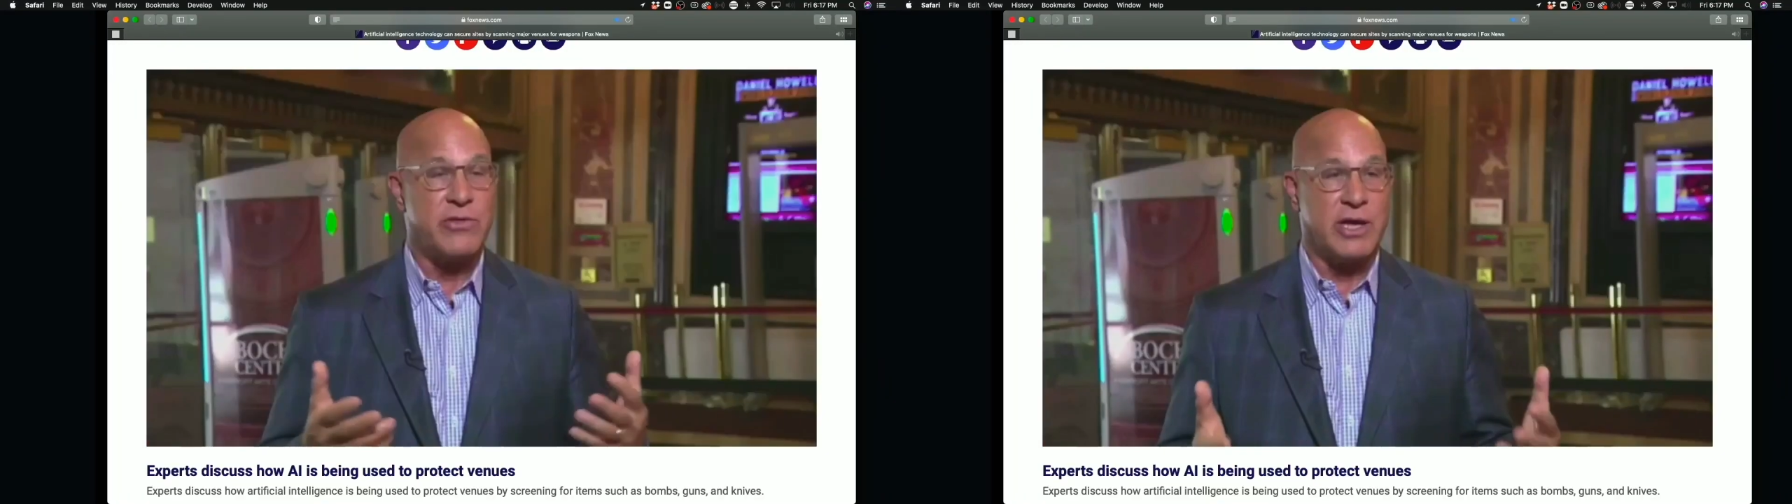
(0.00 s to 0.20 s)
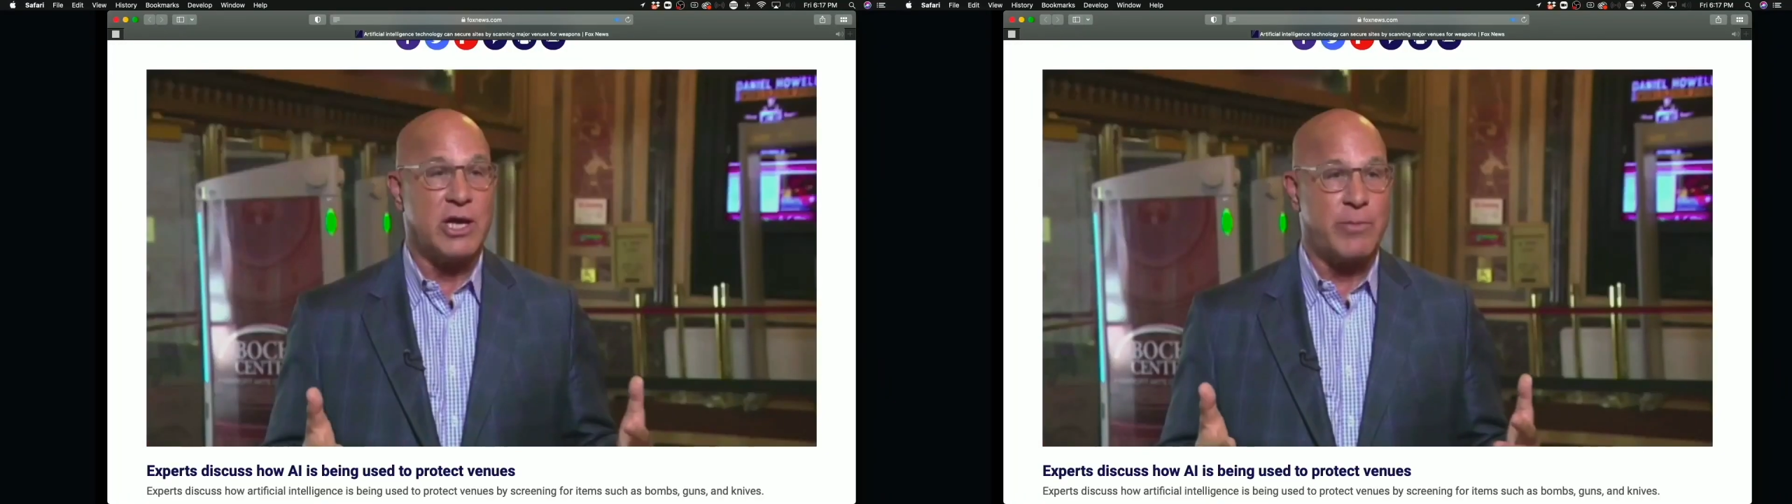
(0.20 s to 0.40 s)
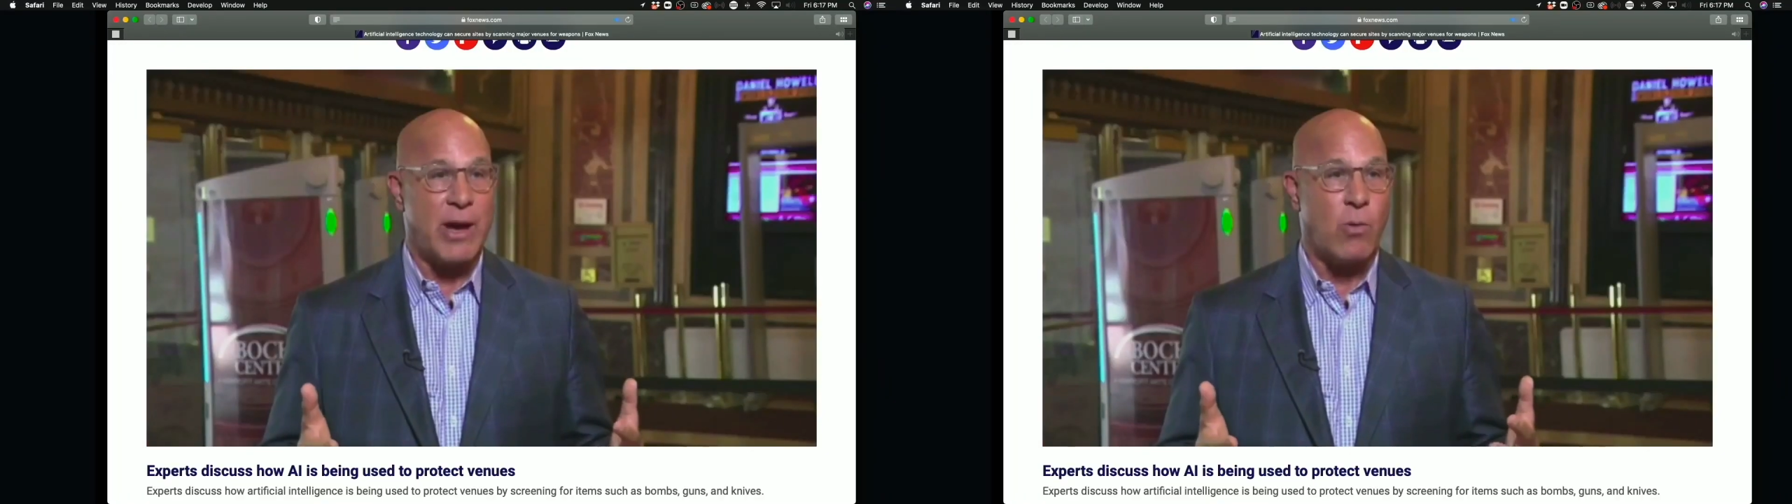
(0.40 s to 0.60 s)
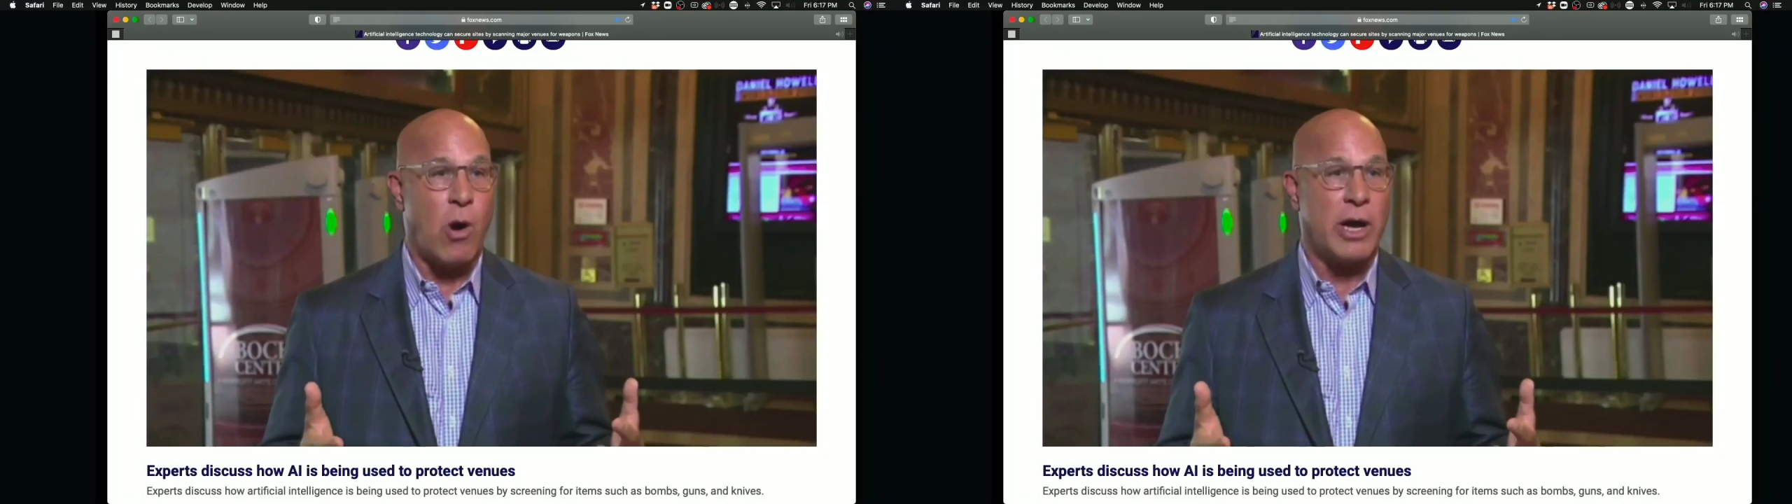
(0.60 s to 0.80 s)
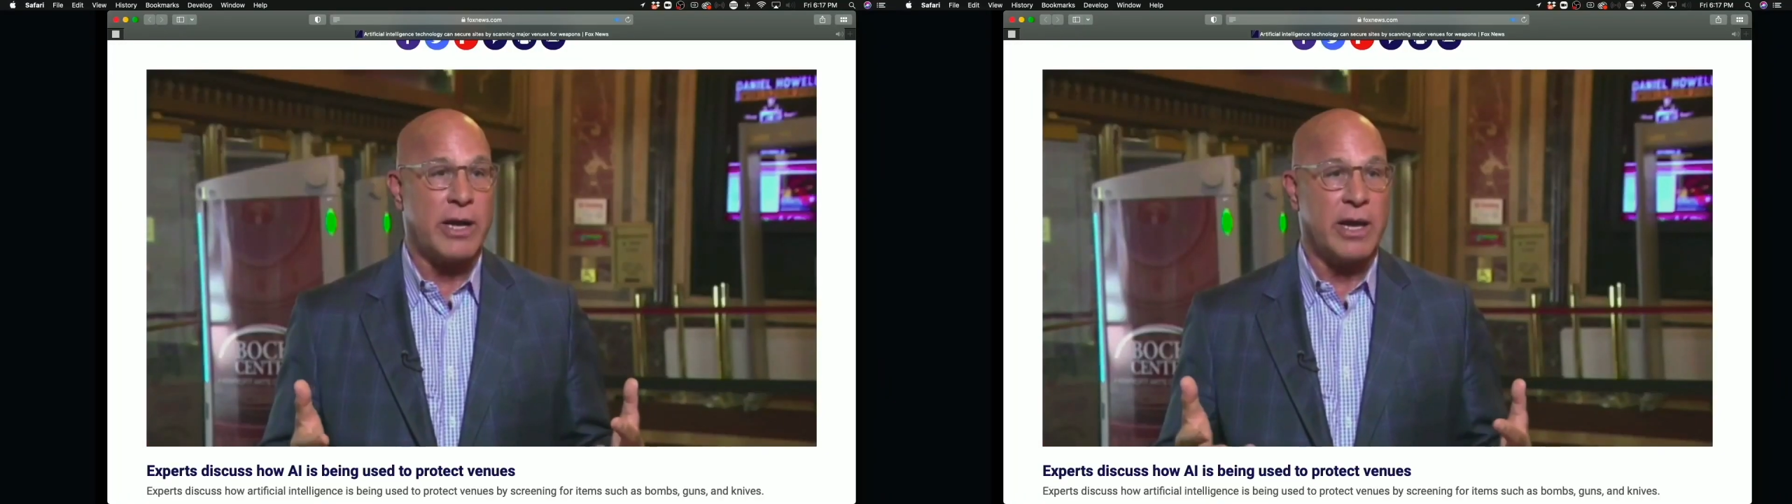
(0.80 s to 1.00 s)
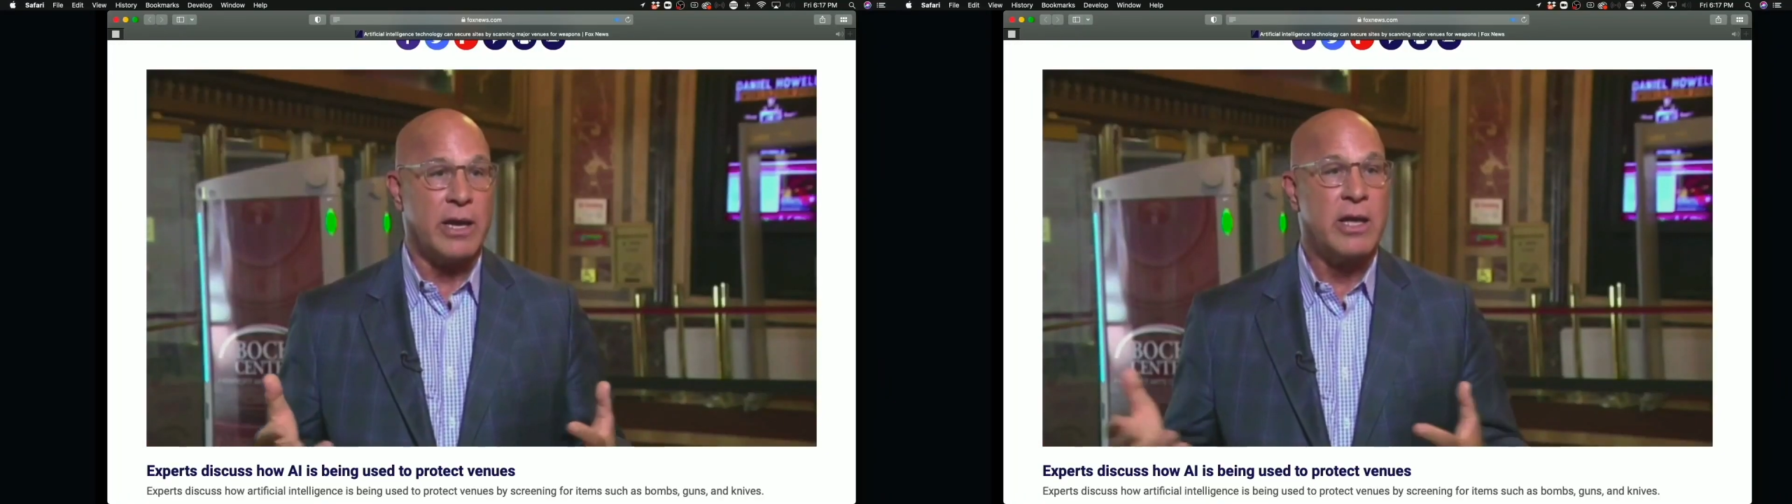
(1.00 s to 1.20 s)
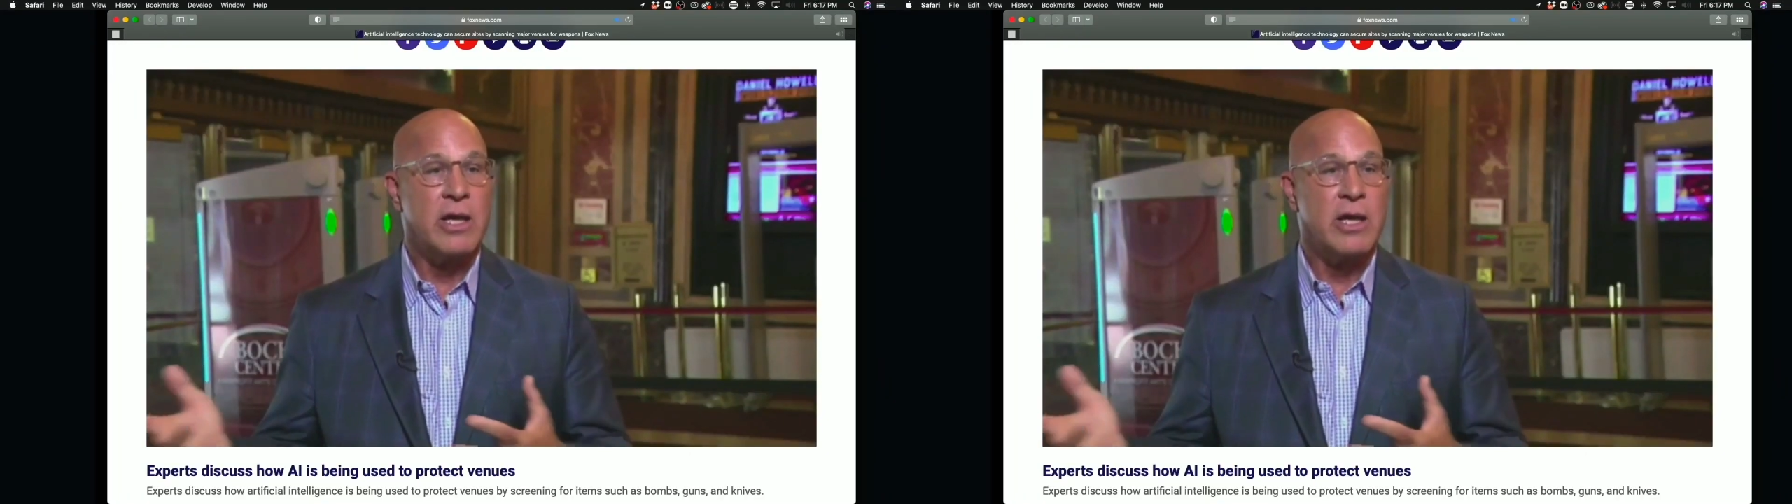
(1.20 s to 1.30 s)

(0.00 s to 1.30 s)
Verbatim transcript: Reddit. Oh yeah, yeah, yeah.